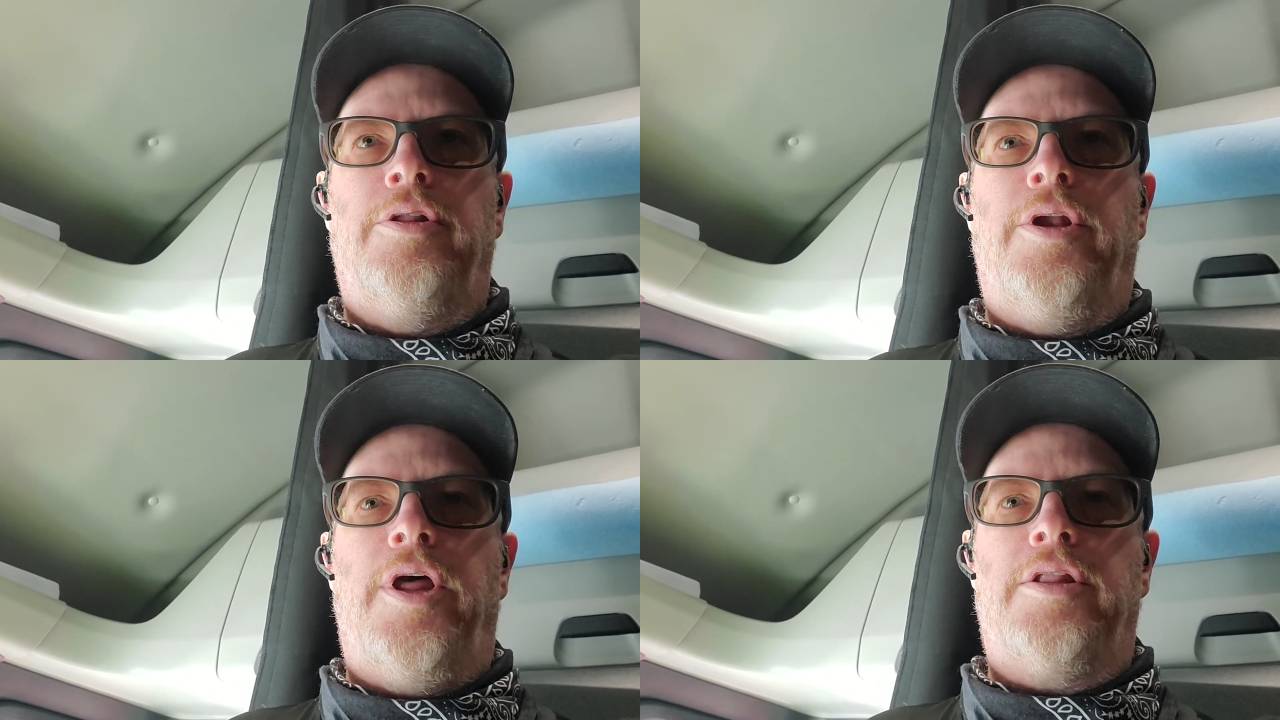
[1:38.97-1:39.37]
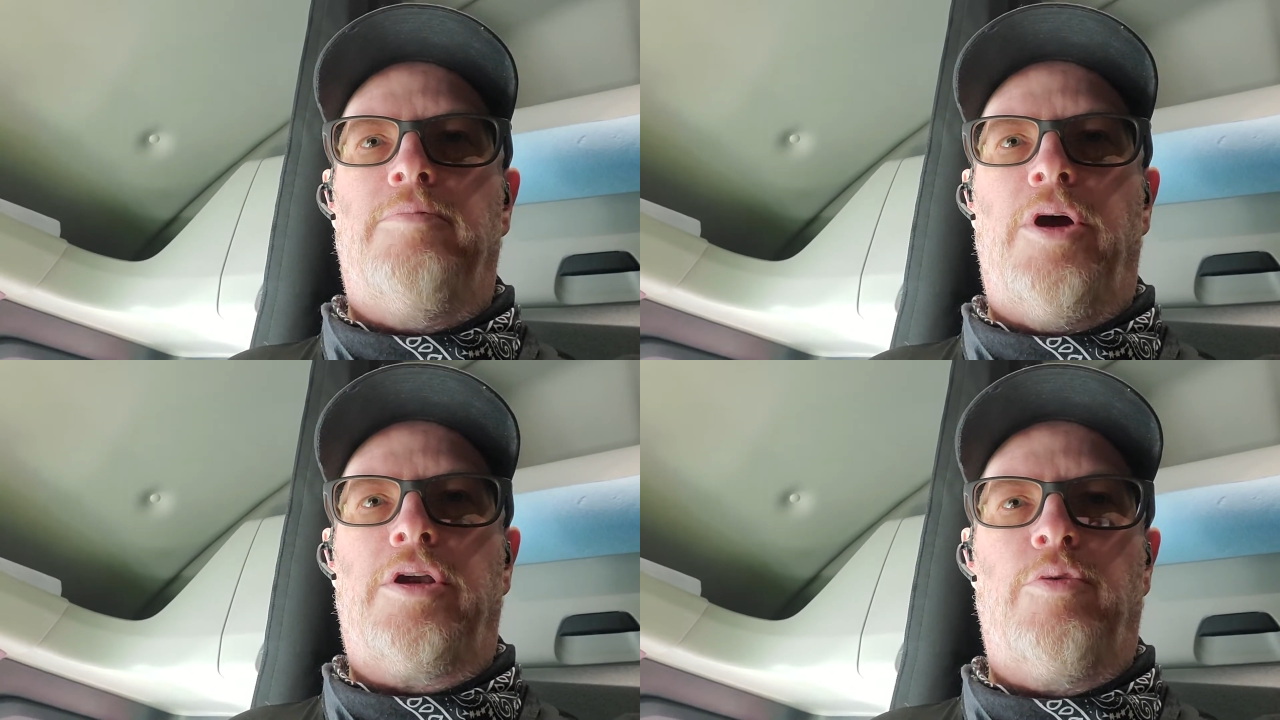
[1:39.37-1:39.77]
Then I had the
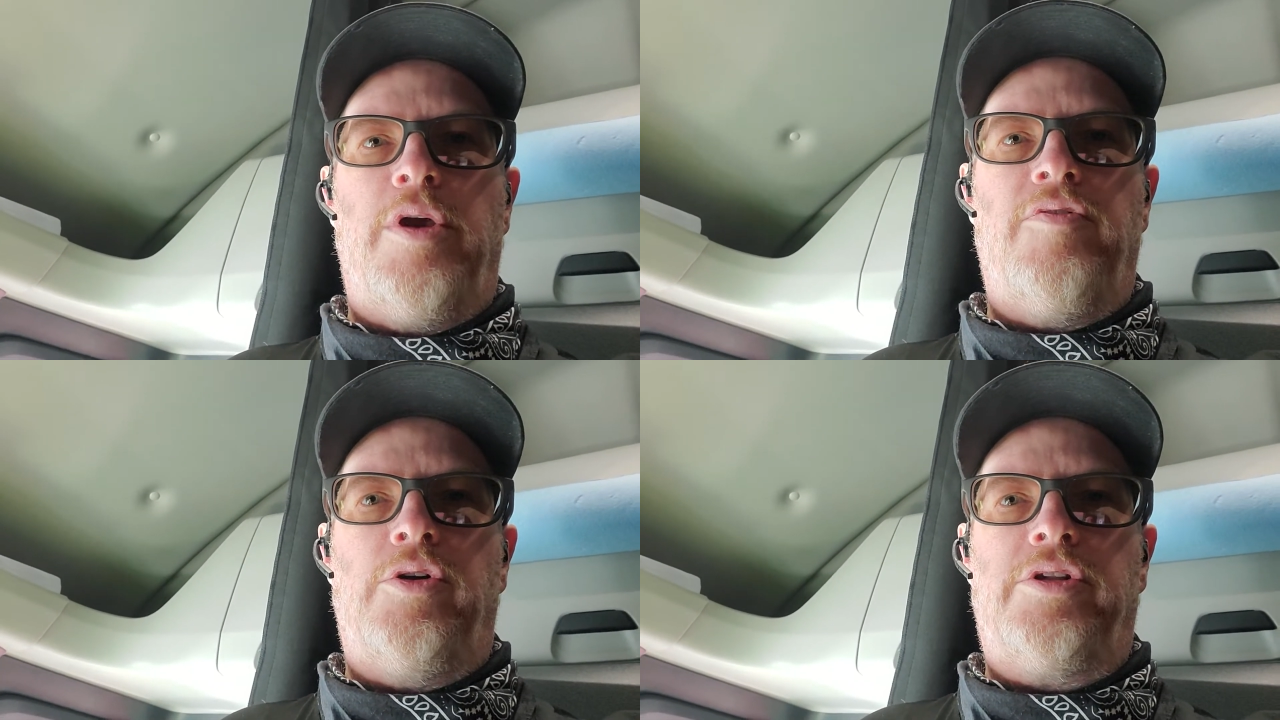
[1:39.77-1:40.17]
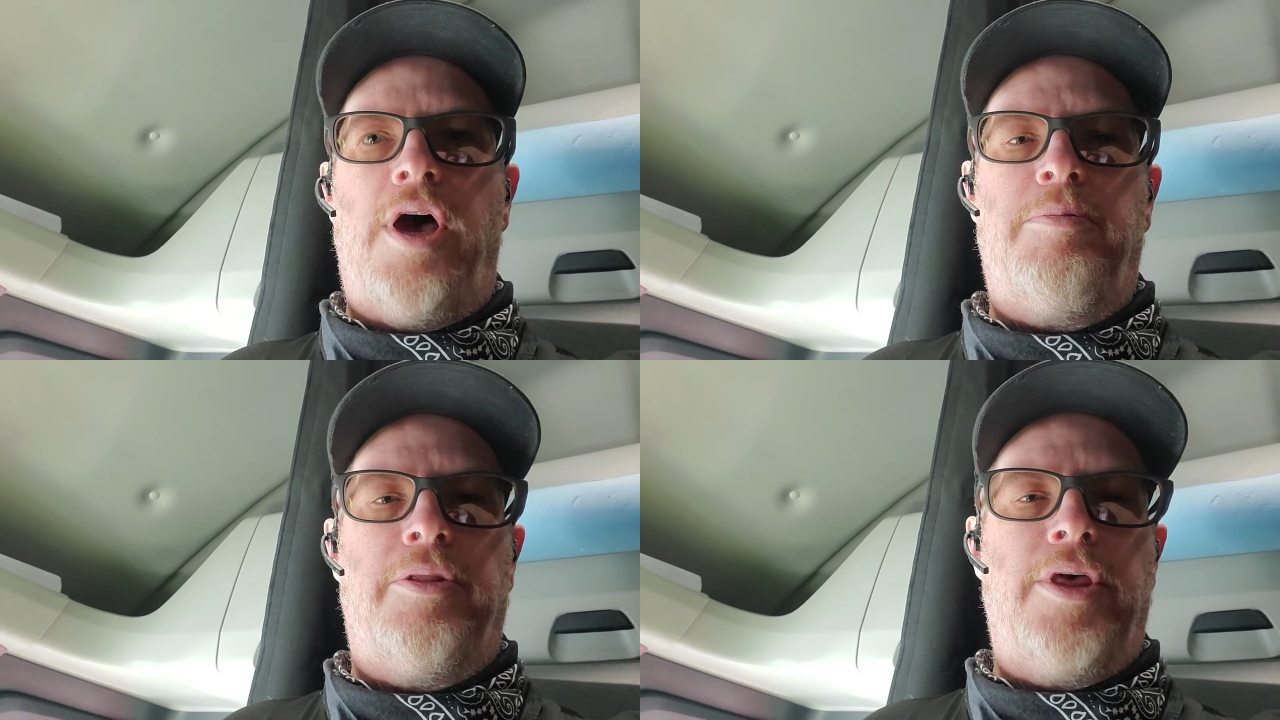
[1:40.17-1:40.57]
microwave on
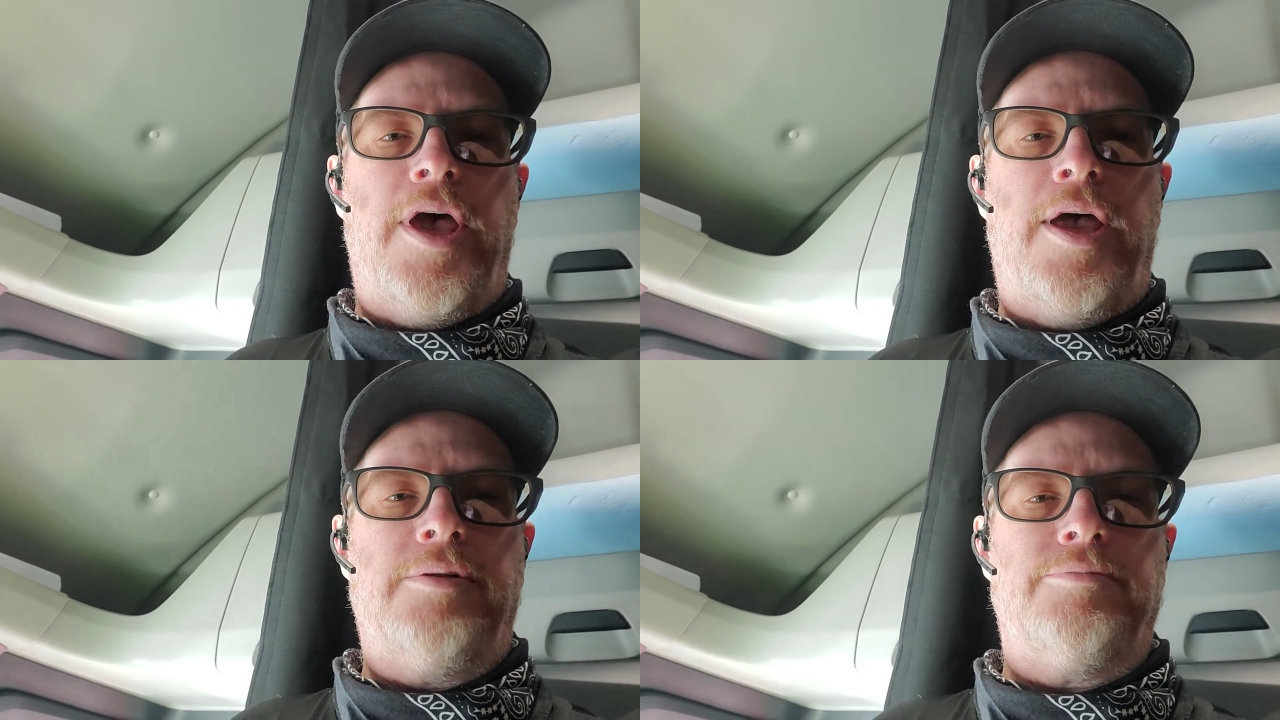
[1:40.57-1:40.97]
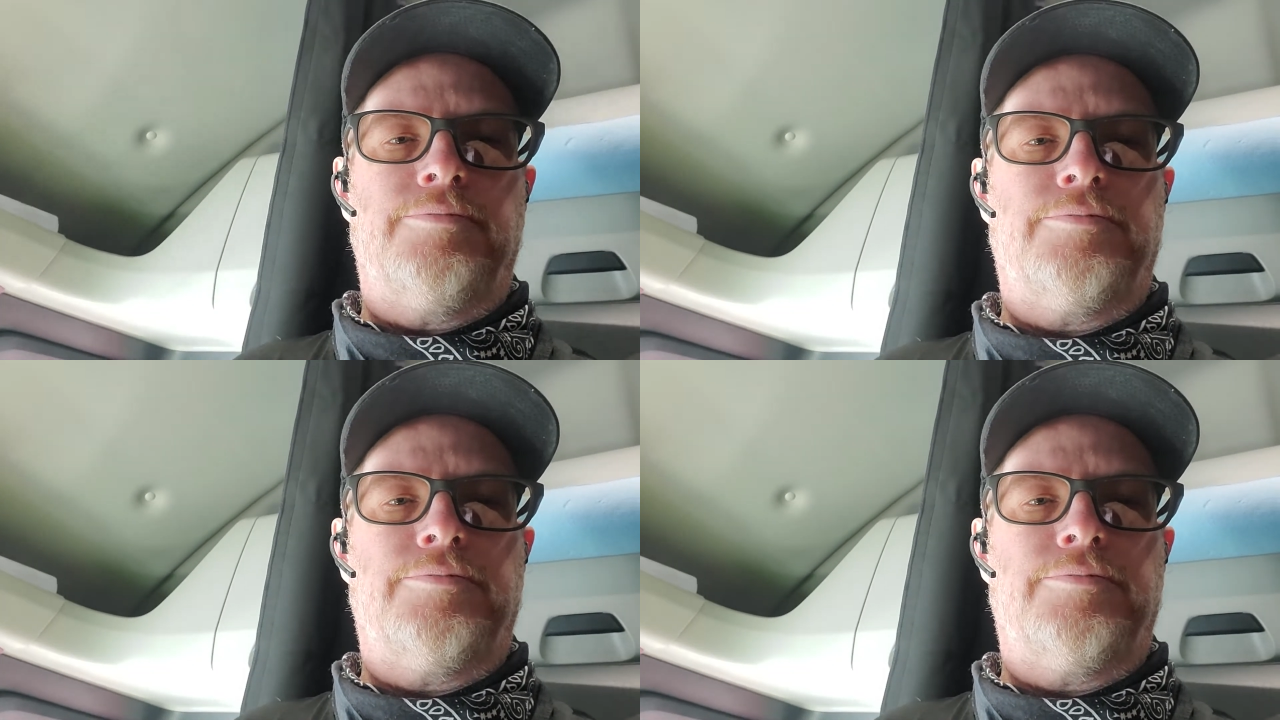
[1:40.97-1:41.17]
top of that,